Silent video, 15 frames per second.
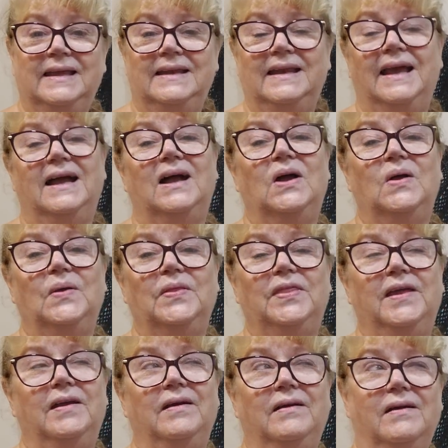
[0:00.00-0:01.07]
Now,
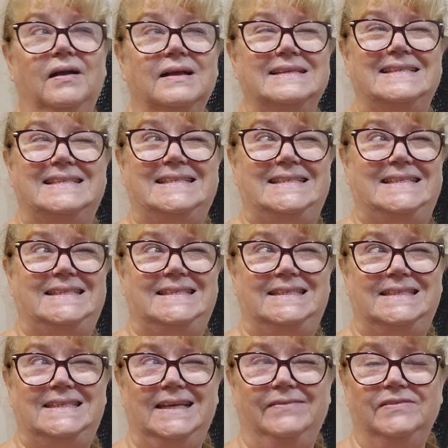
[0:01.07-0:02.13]
there are
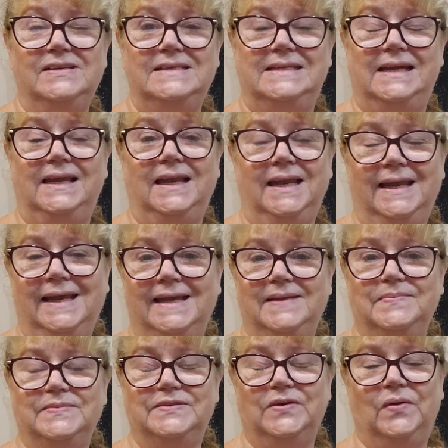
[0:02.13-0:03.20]
17
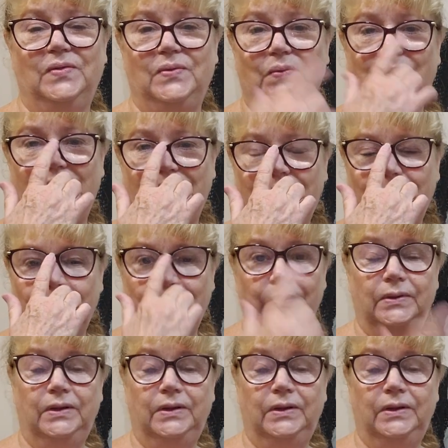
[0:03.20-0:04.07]
names on the wheel.